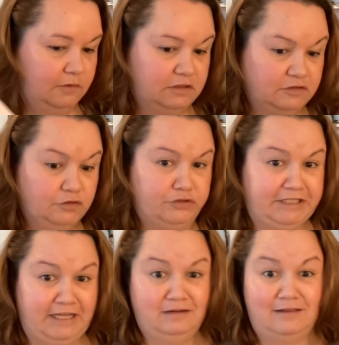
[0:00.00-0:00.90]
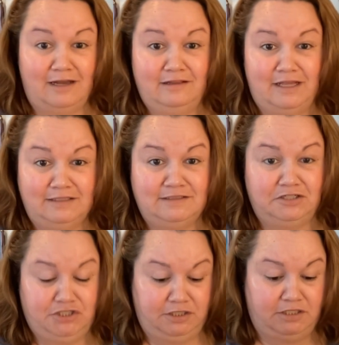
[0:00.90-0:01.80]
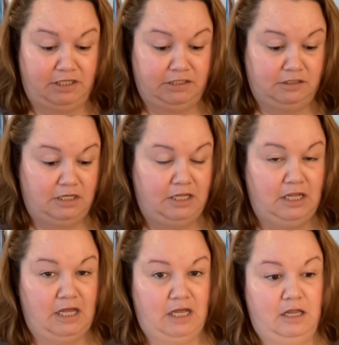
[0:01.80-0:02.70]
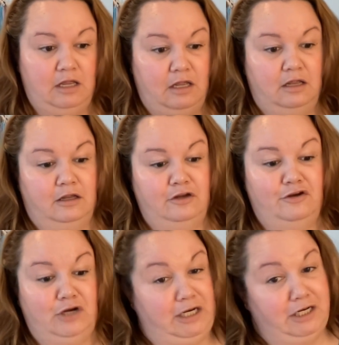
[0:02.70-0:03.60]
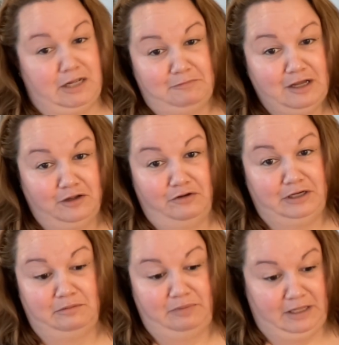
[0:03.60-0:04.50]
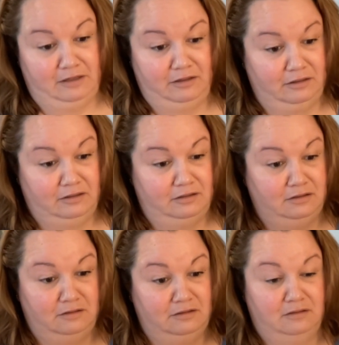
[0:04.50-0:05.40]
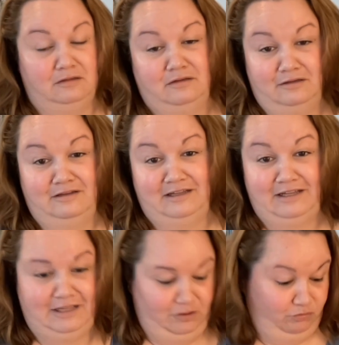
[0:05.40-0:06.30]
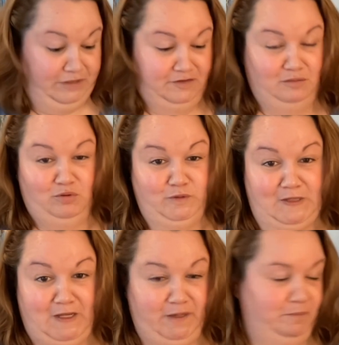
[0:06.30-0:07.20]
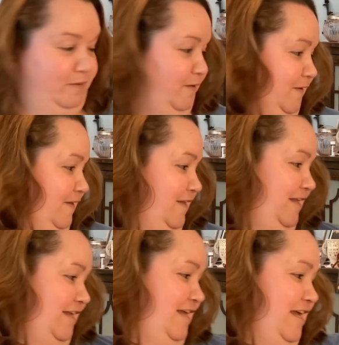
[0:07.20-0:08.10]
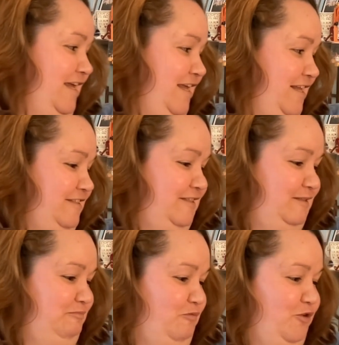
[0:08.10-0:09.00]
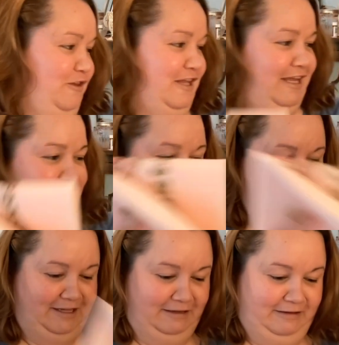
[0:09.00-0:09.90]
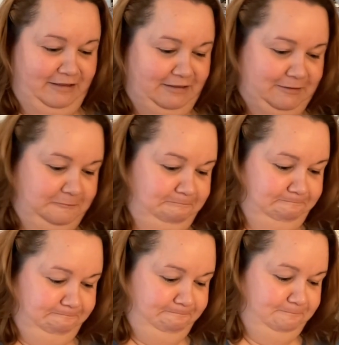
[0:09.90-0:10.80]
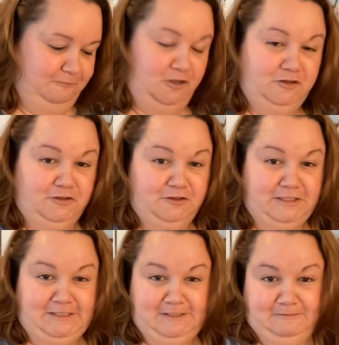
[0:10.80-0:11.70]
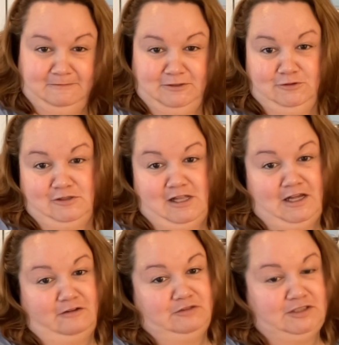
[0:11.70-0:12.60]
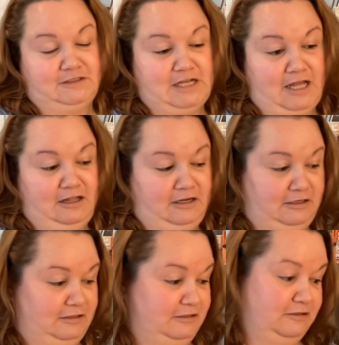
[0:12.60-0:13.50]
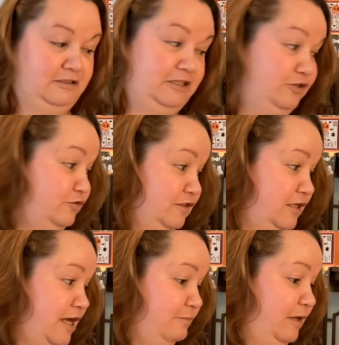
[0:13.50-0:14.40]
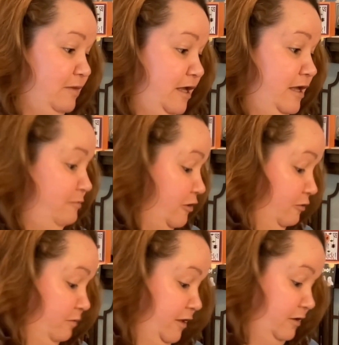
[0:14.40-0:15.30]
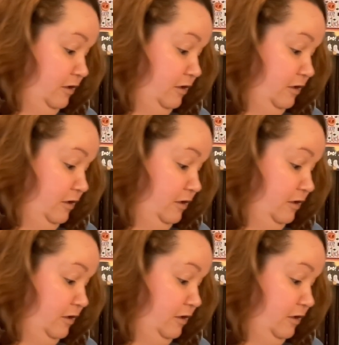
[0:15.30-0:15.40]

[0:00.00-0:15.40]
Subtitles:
So to get a lot of that stitching done, granted, I'm not going to bed at a reasonable time. It's more like 1:30, 2 o'clock, which is used to not be my MO, but